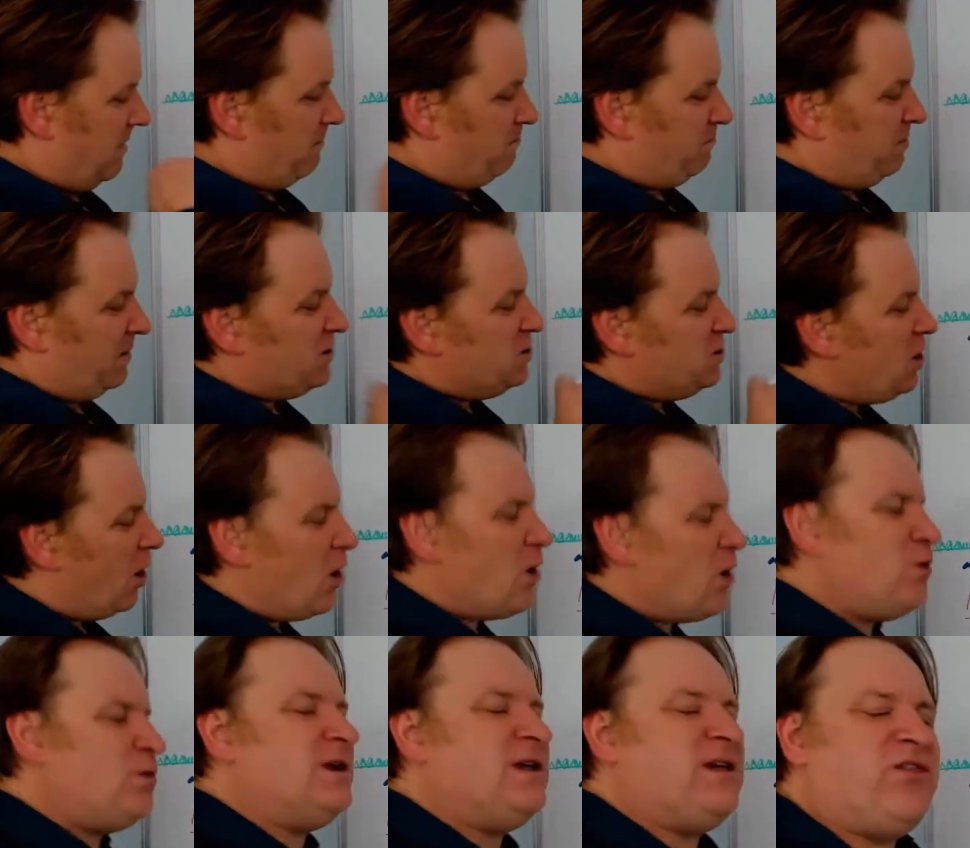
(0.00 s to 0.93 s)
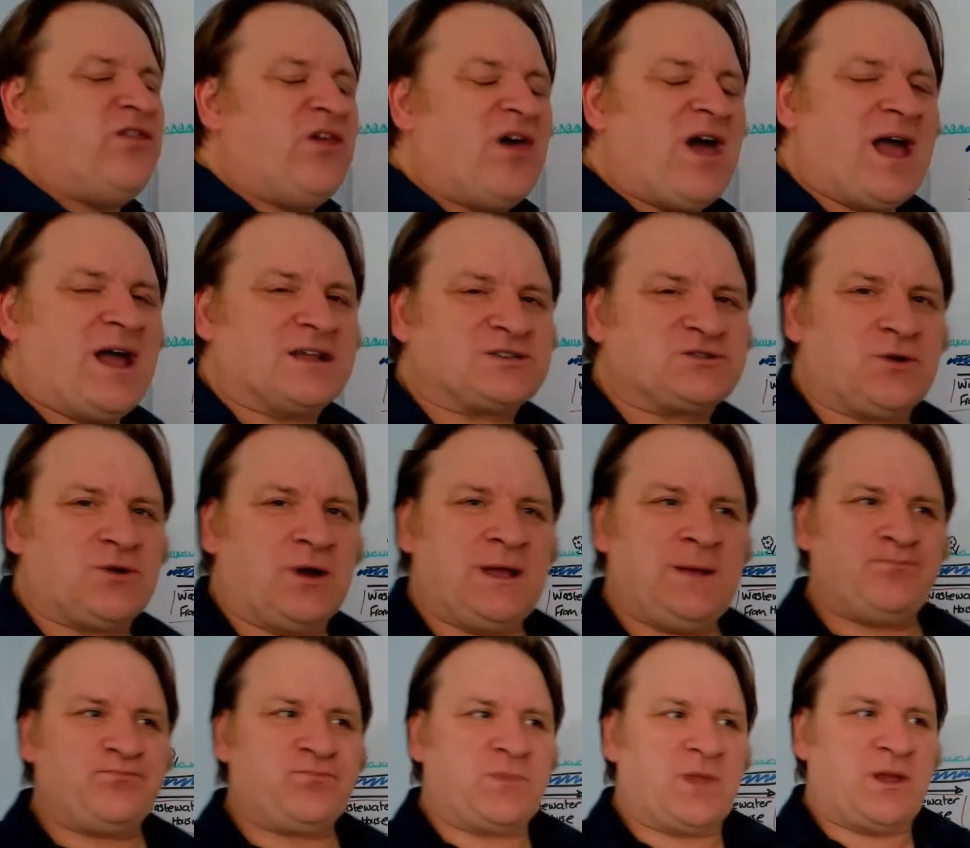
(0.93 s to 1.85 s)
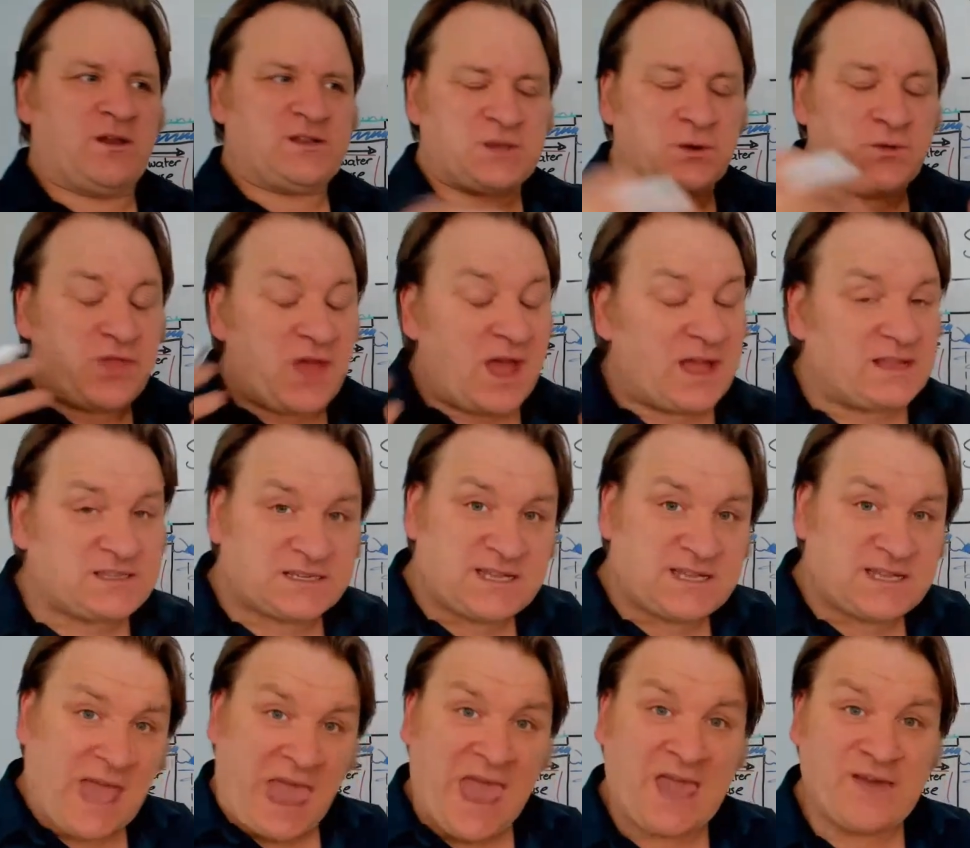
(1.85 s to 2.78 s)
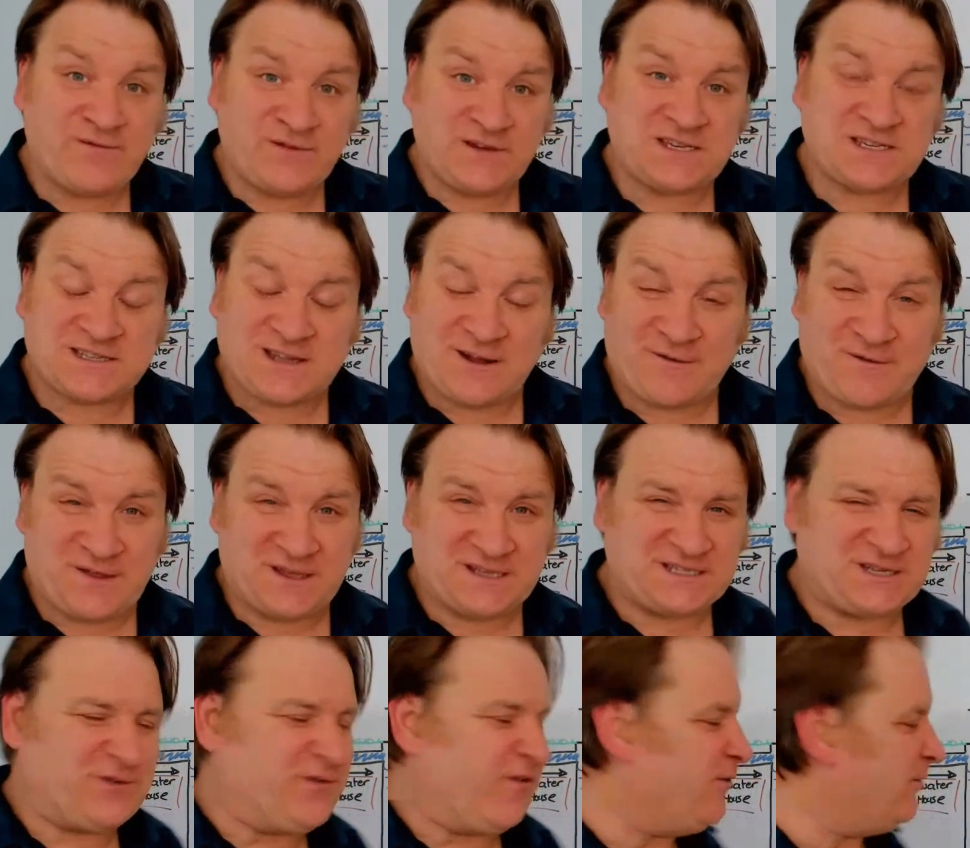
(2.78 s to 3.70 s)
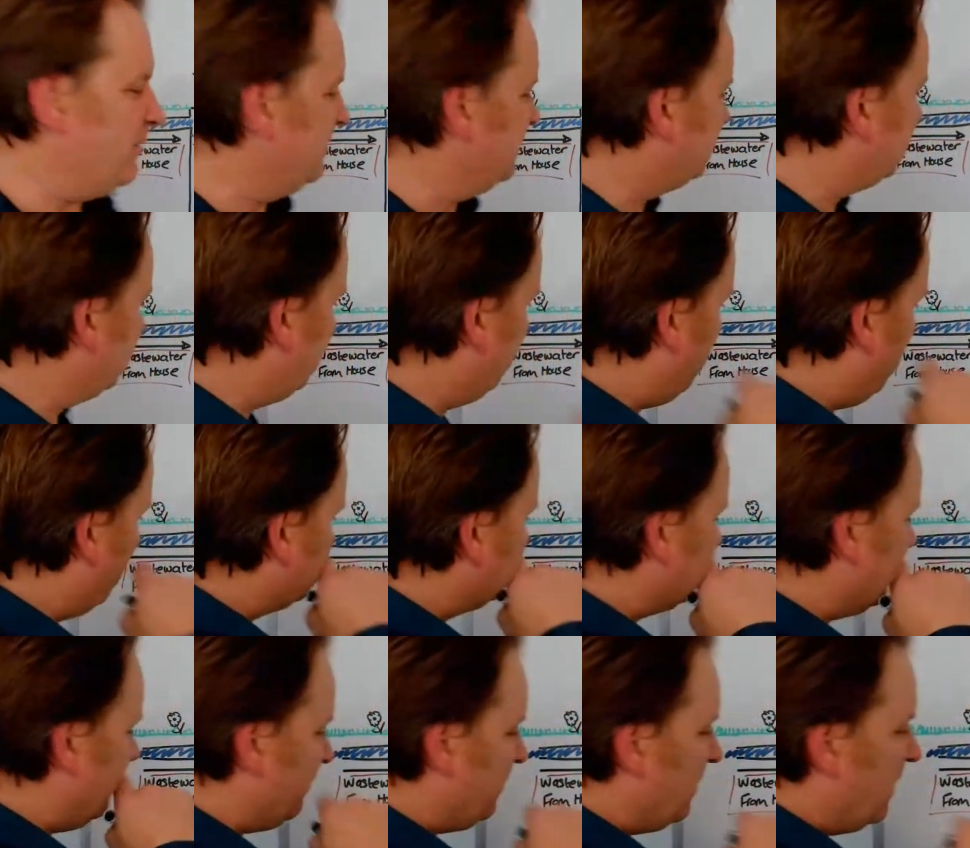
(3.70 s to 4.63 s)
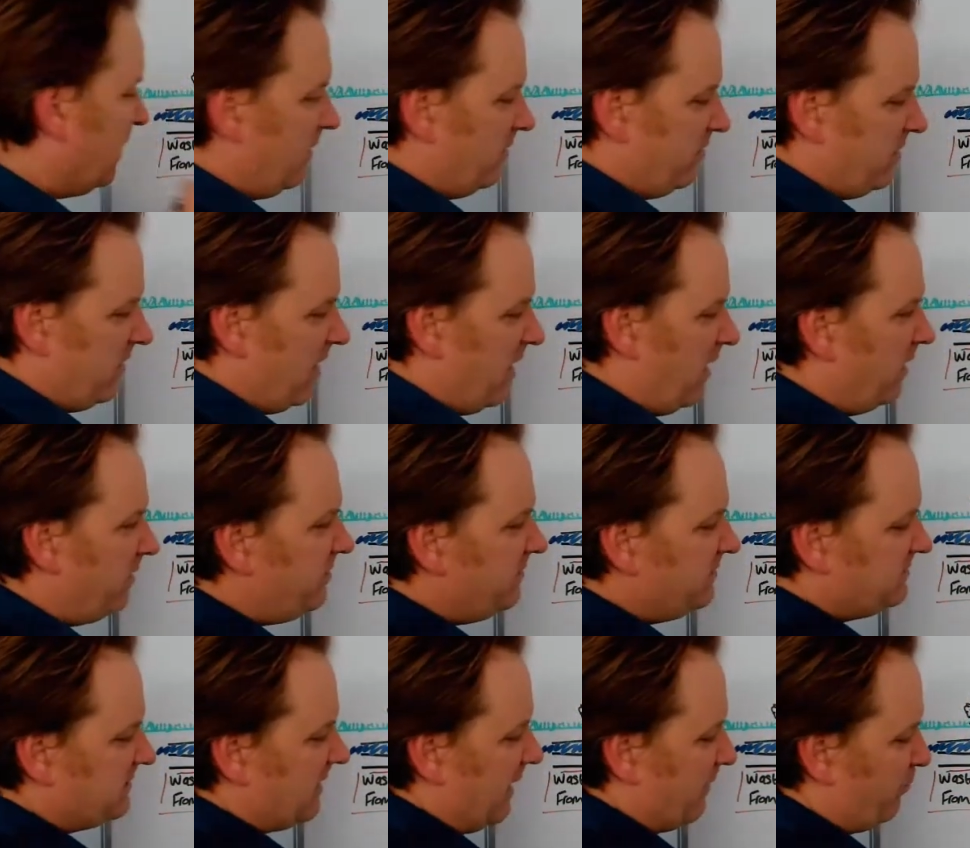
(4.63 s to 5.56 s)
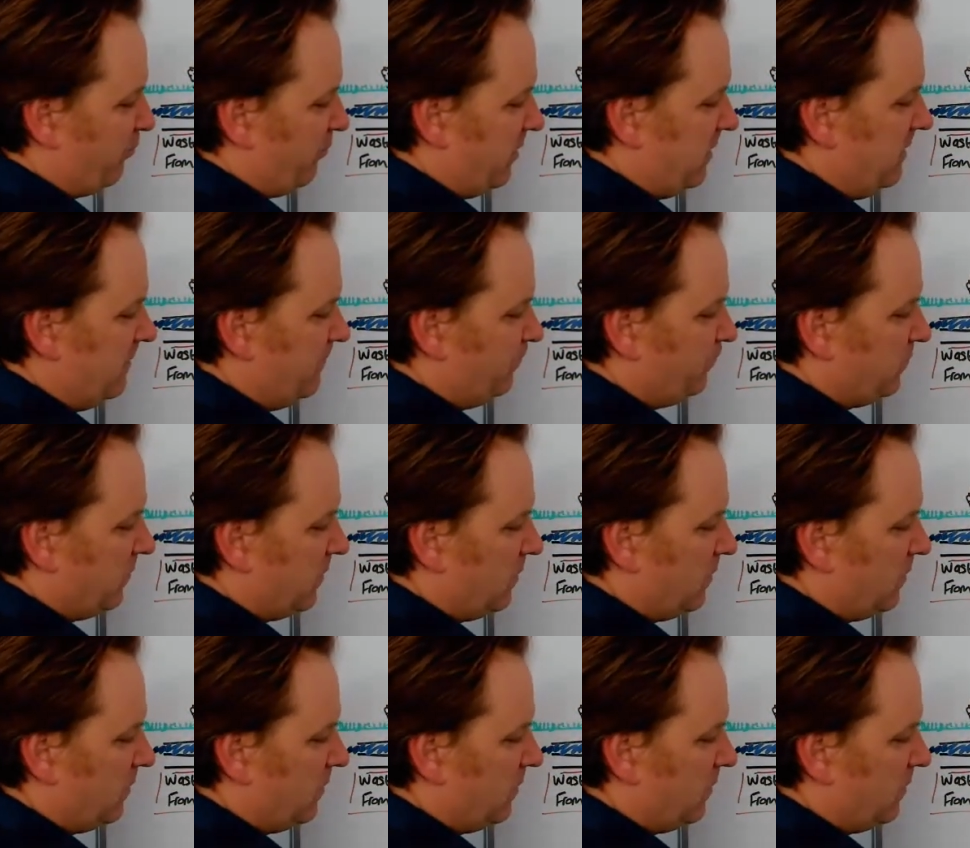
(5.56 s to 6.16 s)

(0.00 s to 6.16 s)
But not only that, right? So that's the heavy stuff that's fallen to the bottom. The other debris